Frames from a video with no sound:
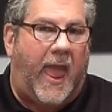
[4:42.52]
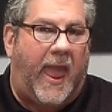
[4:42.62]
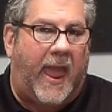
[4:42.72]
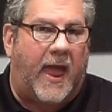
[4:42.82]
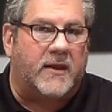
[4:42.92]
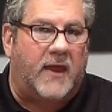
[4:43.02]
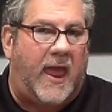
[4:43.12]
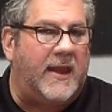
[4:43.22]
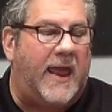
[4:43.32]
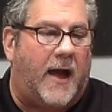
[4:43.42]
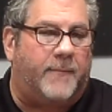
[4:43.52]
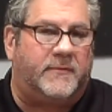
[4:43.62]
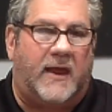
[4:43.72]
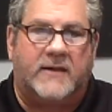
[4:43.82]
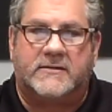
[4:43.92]
And any
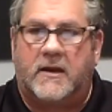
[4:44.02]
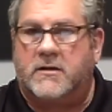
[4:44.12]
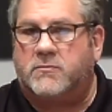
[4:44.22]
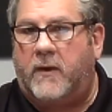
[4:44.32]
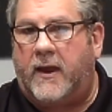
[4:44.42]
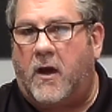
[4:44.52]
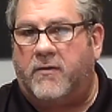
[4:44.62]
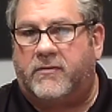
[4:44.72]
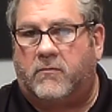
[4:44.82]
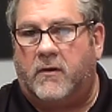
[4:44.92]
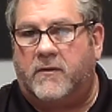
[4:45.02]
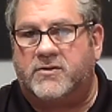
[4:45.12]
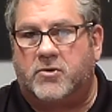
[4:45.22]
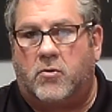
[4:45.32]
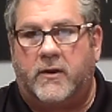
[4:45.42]
updates that as we go through the
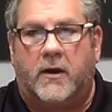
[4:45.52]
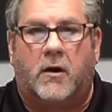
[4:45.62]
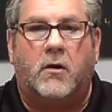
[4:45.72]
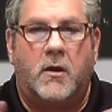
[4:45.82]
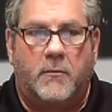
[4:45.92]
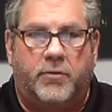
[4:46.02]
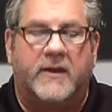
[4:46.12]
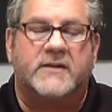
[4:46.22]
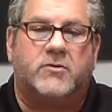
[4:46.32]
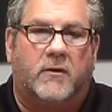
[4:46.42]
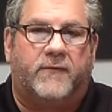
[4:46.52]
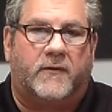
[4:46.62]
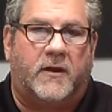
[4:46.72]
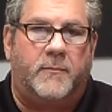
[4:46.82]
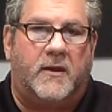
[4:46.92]
school year, please look for a
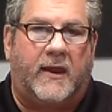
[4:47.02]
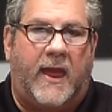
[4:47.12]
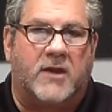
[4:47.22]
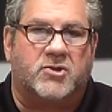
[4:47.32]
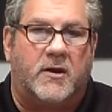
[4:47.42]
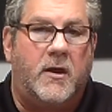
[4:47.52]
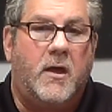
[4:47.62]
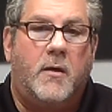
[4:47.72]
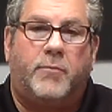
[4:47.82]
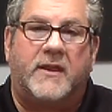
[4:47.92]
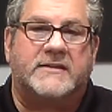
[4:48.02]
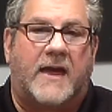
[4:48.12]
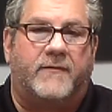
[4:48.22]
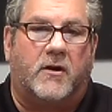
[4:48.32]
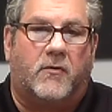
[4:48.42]
communication. Please
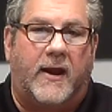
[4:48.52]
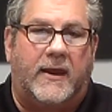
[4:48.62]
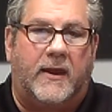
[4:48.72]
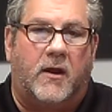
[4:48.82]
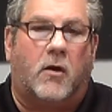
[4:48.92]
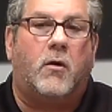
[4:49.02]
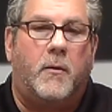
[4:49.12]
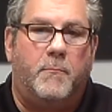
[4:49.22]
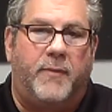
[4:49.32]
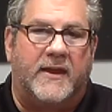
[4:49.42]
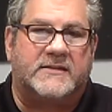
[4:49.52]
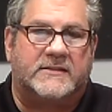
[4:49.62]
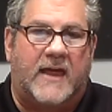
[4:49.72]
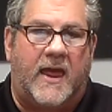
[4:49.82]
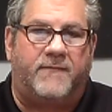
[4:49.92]
have a great year, be
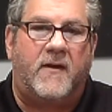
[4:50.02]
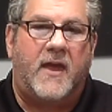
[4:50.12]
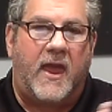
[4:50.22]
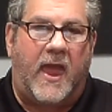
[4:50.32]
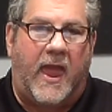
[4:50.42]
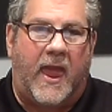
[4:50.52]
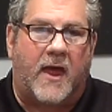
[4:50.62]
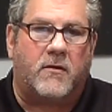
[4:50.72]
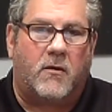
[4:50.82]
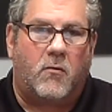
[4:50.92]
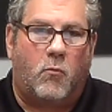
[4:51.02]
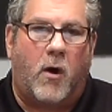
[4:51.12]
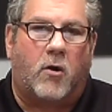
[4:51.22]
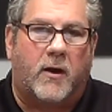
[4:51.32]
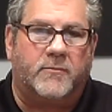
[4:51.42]
safe, and
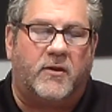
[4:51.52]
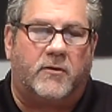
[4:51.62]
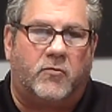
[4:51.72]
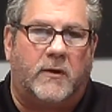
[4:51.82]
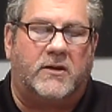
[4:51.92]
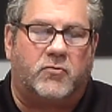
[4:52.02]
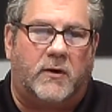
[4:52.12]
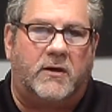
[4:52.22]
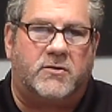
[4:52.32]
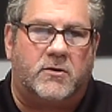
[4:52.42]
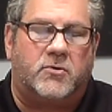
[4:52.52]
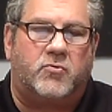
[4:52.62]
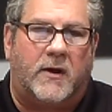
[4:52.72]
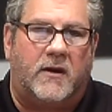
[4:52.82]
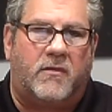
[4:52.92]
welcome to the
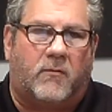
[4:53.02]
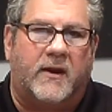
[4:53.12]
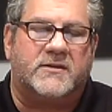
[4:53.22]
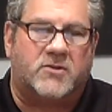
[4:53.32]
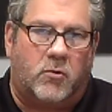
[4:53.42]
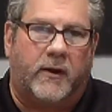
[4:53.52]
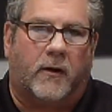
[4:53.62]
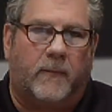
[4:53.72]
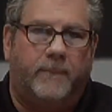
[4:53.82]
2022-23 school year.